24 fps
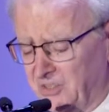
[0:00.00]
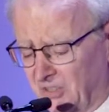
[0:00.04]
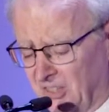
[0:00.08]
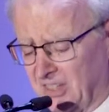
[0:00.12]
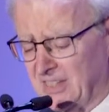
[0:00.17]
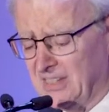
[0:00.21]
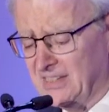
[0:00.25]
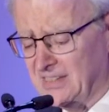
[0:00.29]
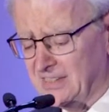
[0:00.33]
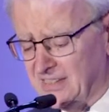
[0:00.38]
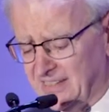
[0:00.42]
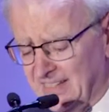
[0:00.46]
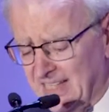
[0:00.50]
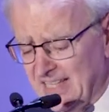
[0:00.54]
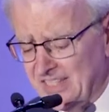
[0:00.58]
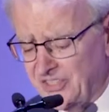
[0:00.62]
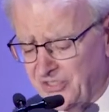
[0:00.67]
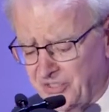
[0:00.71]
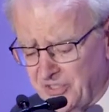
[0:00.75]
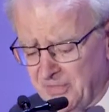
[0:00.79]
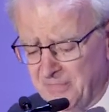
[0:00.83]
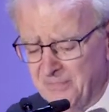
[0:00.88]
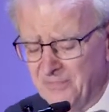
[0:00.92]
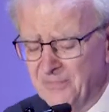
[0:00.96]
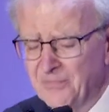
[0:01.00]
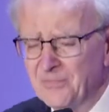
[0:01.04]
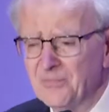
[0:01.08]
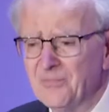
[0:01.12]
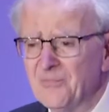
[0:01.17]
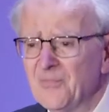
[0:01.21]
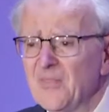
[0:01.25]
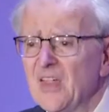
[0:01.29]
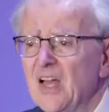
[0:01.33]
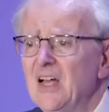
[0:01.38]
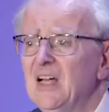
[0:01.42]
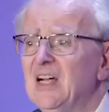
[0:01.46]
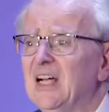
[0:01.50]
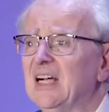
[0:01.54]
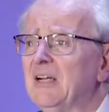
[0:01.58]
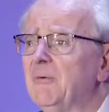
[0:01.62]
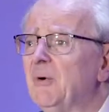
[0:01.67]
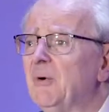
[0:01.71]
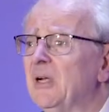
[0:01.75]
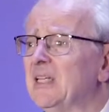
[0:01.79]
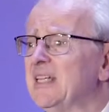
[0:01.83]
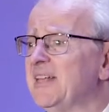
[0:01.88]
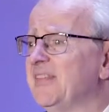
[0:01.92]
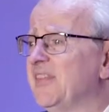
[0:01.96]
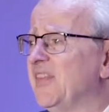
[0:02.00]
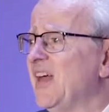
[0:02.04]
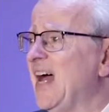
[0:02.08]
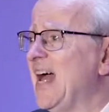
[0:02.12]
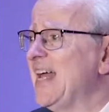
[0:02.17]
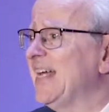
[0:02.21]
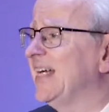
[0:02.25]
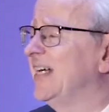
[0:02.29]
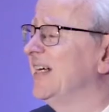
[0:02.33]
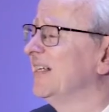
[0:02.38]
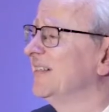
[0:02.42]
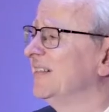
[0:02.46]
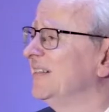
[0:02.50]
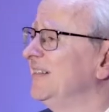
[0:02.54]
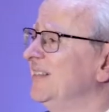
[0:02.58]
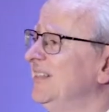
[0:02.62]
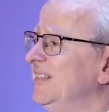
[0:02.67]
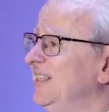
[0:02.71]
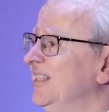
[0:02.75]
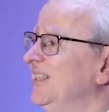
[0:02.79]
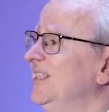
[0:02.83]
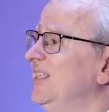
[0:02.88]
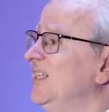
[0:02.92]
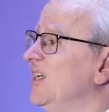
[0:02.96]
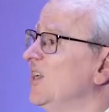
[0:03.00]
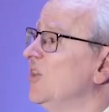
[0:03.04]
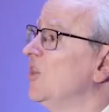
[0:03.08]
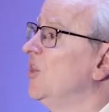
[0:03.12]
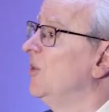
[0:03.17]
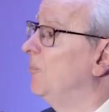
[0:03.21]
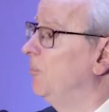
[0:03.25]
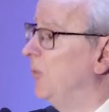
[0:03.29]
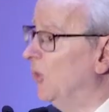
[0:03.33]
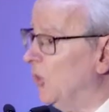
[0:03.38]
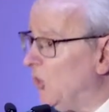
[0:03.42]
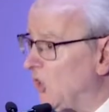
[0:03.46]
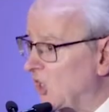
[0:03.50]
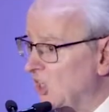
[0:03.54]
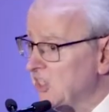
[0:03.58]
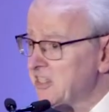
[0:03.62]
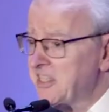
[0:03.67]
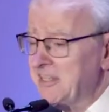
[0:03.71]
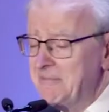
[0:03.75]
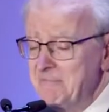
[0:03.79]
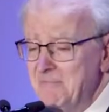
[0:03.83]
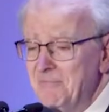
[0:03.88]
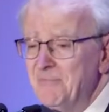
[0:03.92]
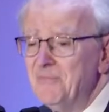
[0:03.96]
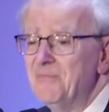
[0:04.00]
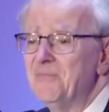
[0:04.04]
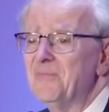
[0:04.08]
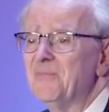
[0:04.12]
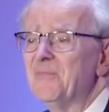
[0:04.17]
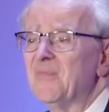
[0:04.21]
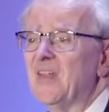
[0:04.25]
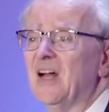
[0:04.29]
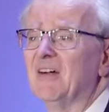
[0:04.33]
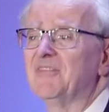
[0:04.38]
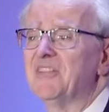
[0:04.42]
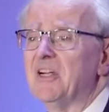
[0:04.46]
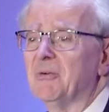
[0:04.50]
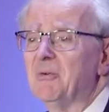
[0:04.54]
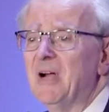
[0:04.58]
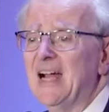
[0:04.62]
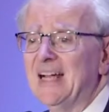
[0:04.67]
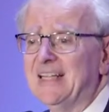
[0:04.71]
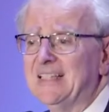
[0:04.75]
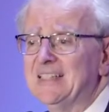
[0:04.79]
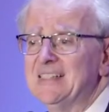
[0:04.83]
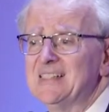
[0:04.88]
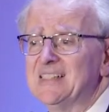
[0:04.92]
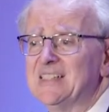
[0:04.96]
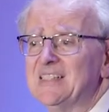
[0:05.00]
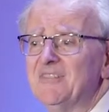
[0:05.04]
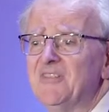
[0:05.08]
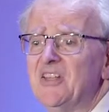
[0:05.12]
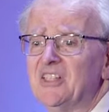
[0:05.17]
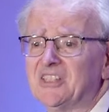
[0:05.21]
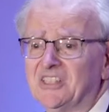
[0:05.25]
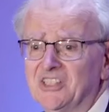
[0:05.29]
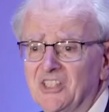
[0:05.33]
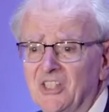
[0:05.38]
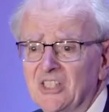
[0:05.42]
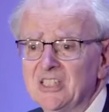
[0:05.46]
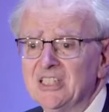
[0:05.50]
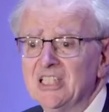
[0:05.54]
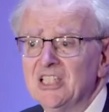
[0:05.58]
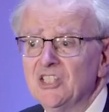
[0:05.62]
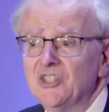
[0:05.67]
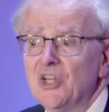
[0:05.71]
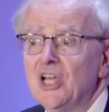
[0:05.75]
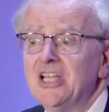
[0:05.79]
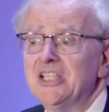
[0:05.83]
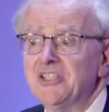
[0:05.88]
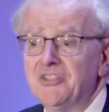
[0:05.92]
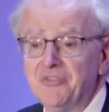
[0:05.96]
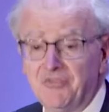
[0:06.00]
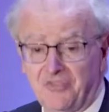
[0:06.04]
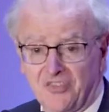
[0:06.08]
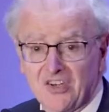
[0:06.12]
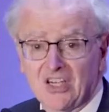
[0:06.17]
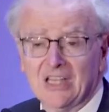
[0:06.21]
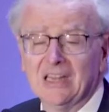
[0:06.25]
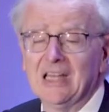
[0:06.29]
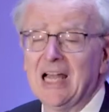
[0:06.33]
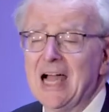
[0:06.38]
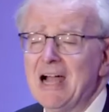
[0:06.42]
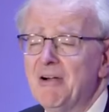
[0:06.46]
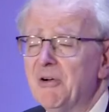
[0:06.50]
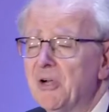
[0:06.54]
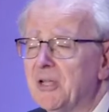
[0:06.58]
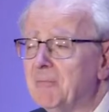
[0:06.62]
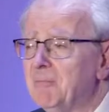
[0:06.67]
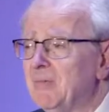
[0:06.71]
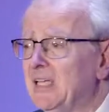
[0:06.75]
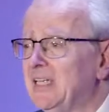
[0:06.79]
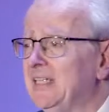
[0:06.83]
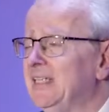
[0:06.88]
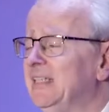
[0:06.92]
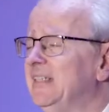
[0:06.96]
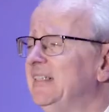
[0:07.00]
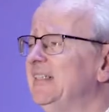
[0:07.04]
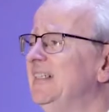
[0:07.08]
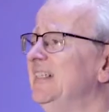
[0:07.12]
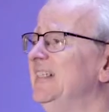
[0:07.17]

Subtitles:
organization, and I want to thank the board of directors of this organization for allowing me